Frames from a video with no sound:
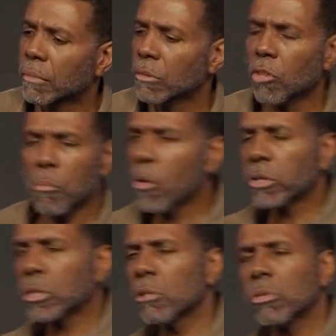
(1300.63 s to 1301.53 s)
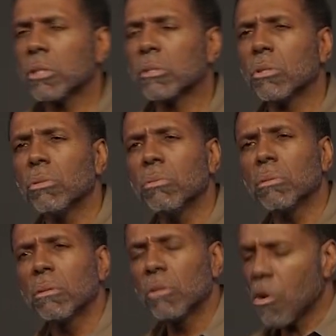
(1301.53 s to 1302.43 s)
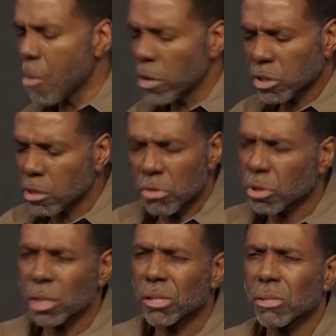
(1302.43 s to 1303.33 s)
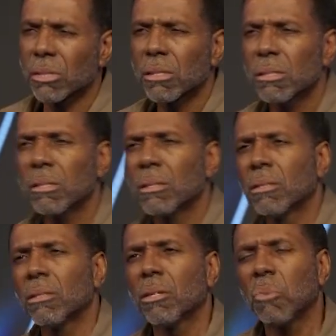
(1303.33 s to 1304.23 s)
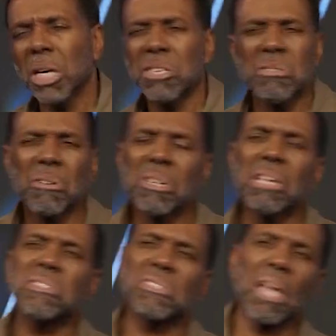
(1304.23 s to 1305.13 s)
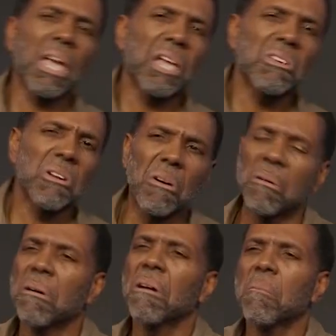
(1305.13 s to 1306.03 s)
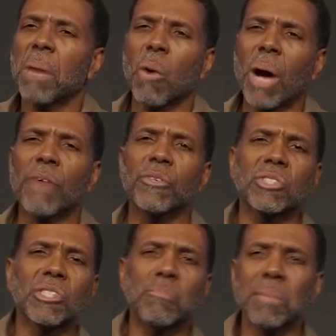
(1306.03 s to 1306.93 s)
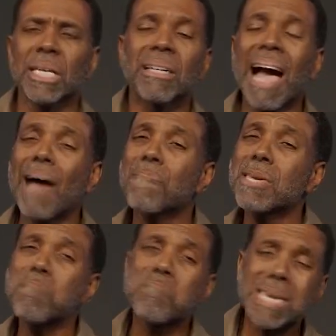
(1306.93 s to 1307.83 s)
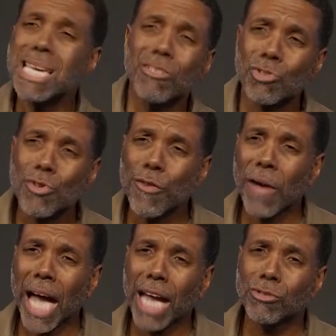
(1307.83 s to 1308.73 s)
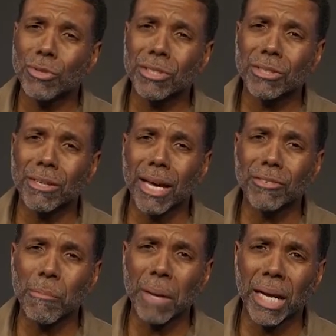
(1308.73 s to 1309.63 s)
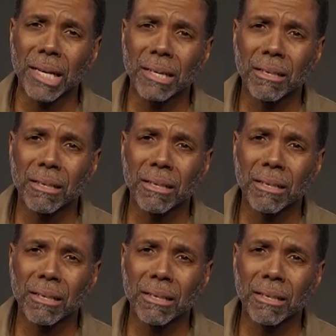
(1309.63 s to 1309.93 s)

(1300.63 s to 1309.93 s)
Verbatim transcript: No more excuses, dude. No more excuses. Well, you don't understand, you know. My wife was just mean. I'd be mean, too, if I had you as a mate.